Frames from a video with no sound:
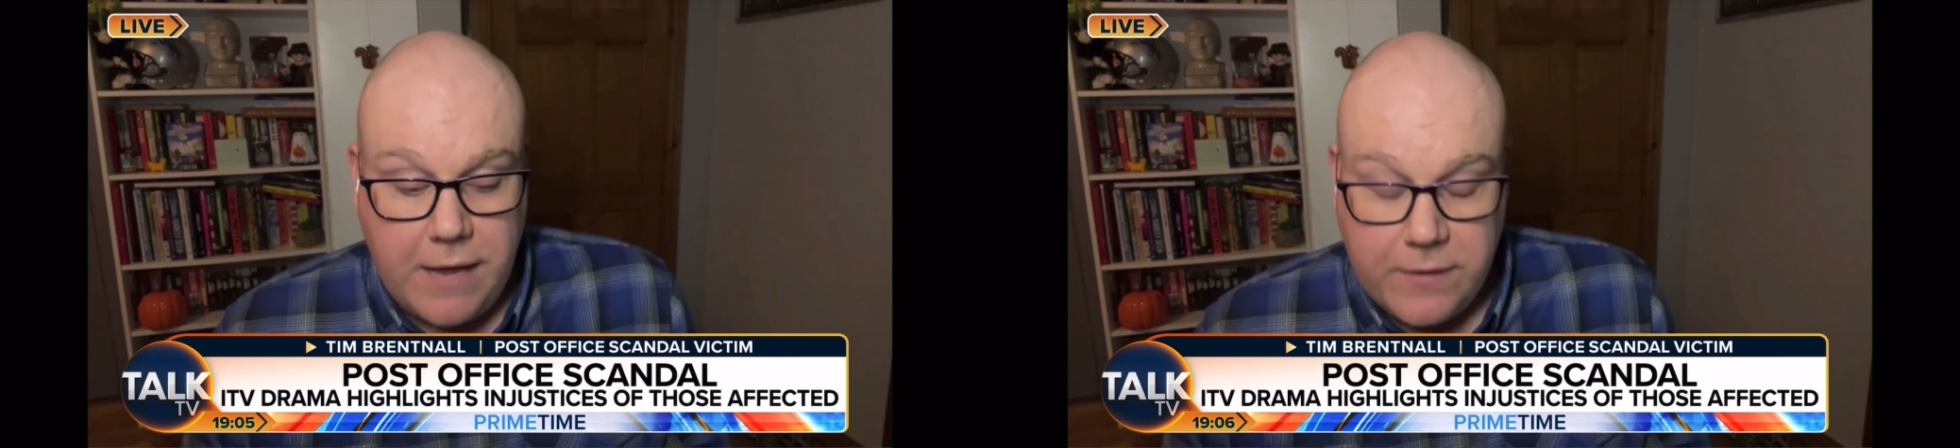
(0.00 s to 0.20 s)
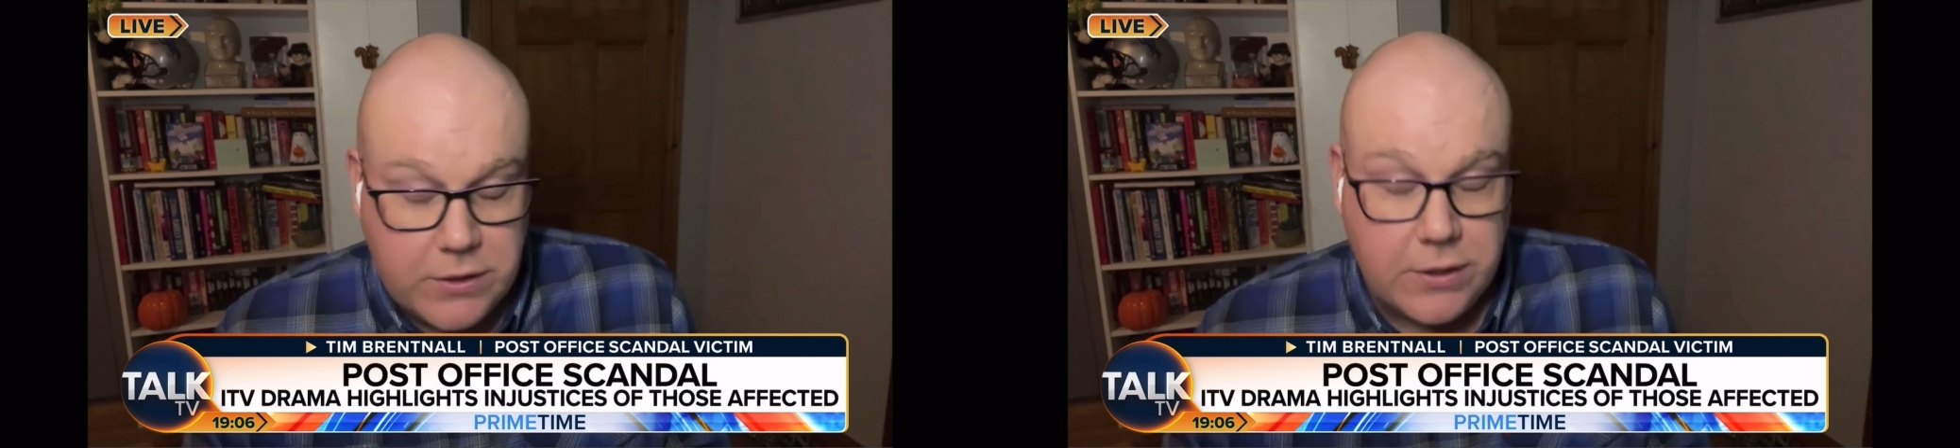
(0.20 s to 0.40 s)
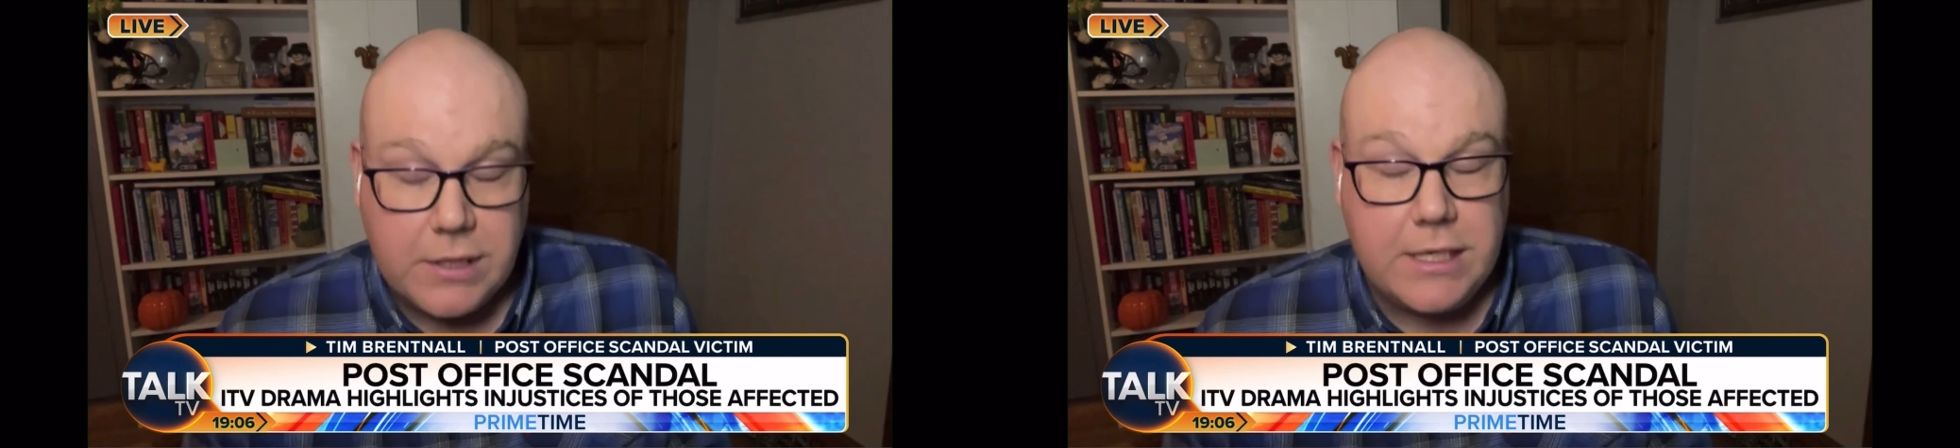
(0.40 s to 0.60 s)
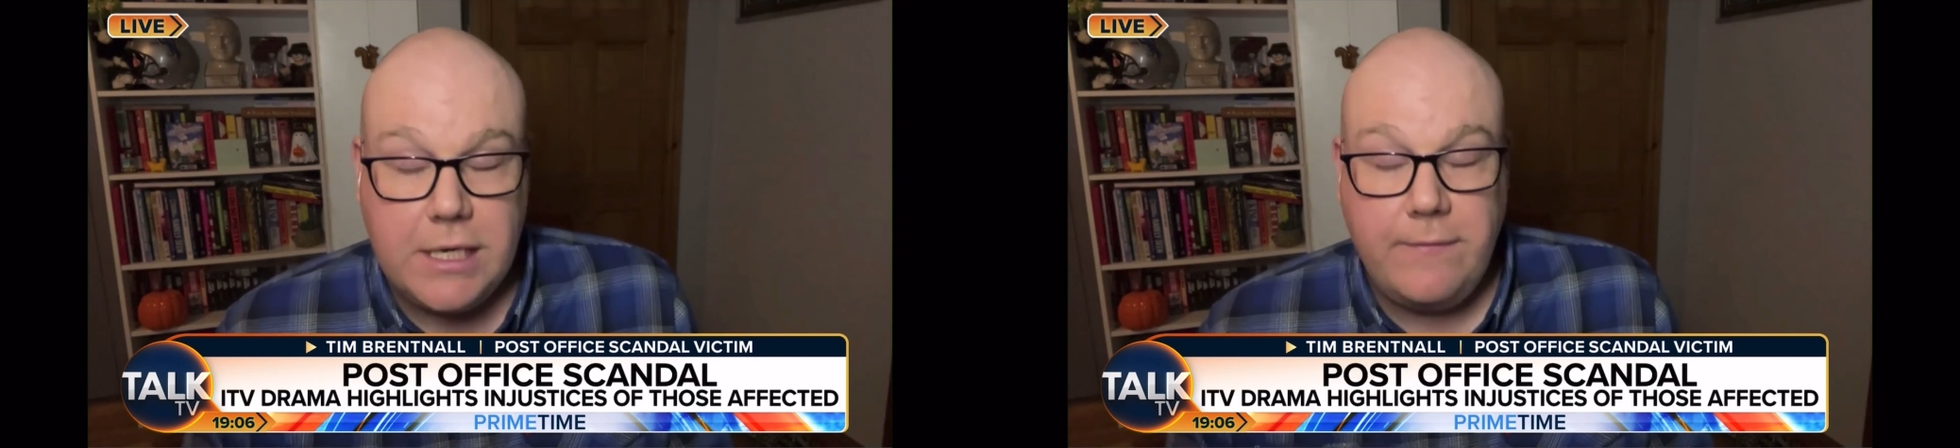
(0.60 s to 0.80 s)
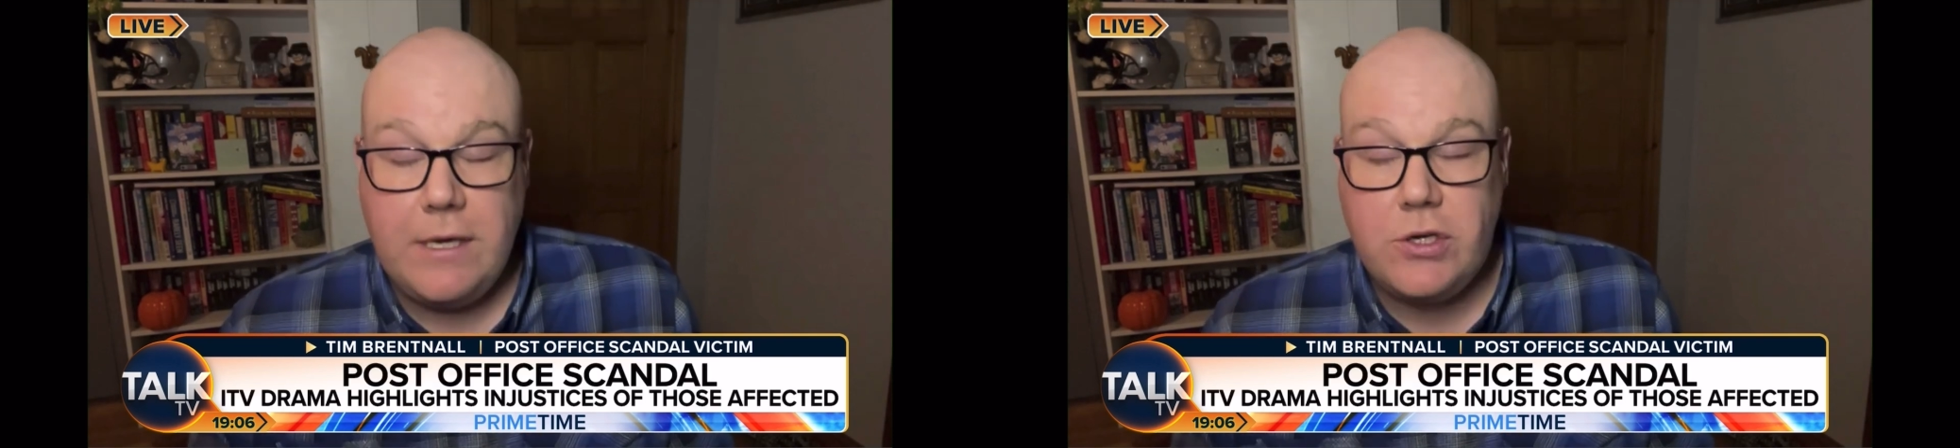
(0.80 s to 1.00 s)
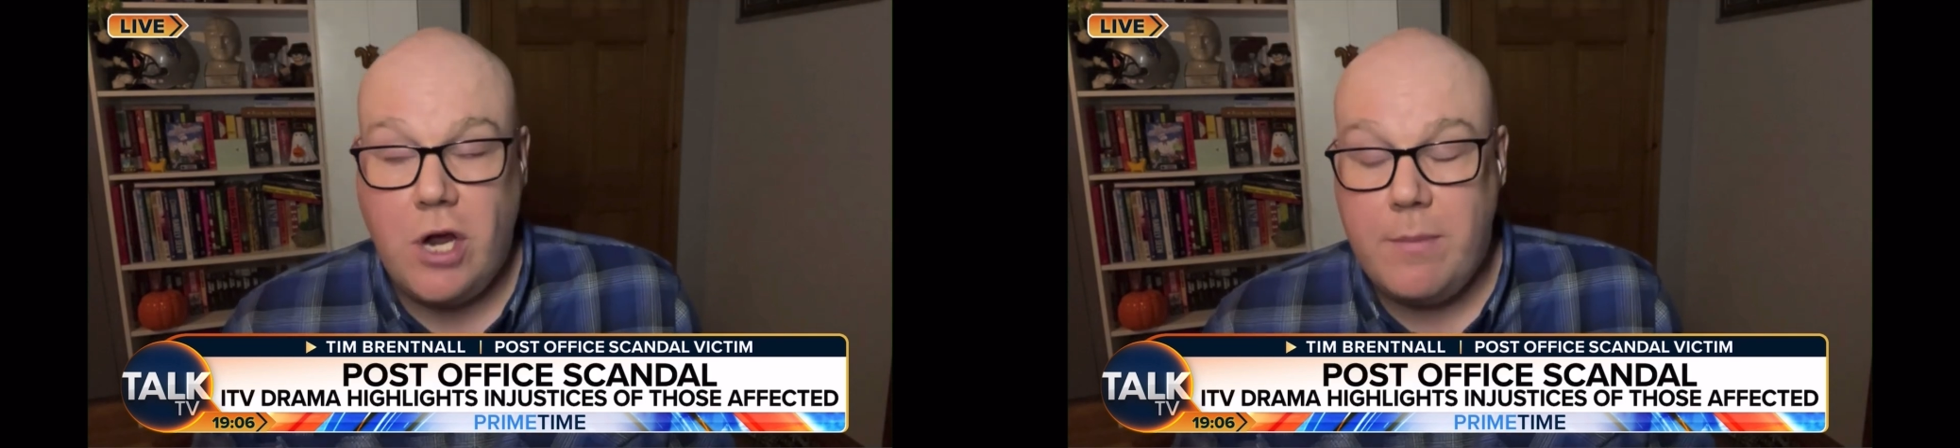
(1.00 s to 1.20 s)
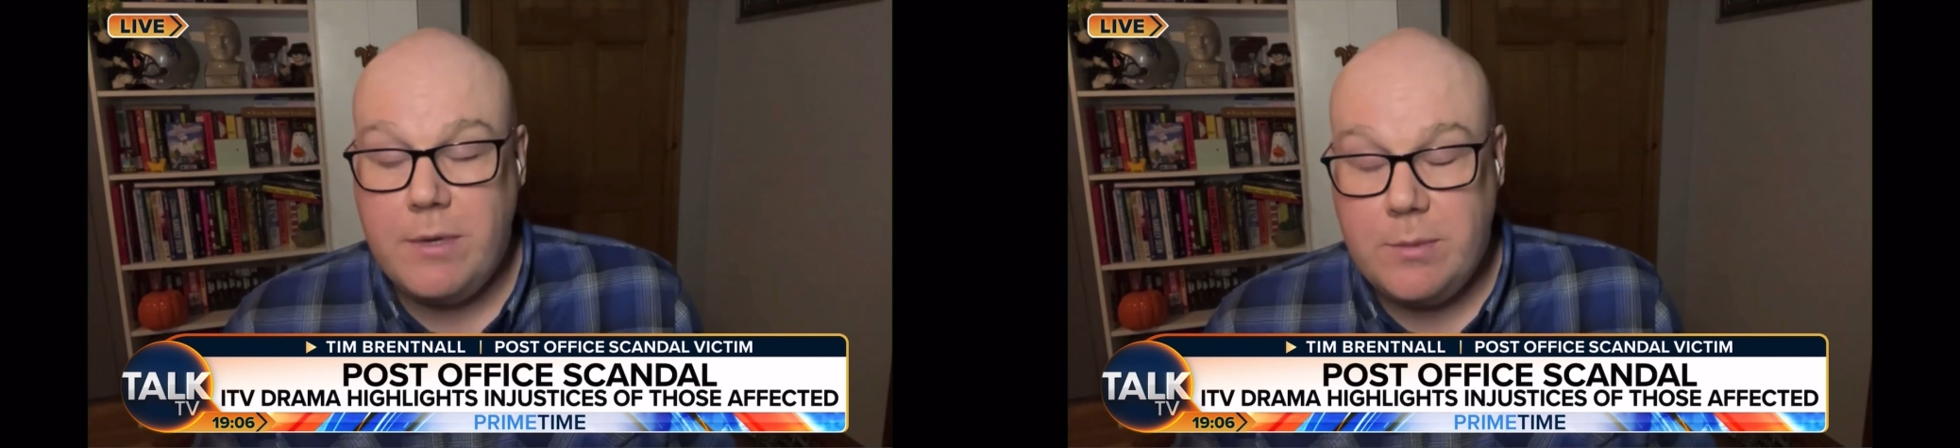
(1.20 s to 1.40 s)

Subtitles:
if it took a TV drama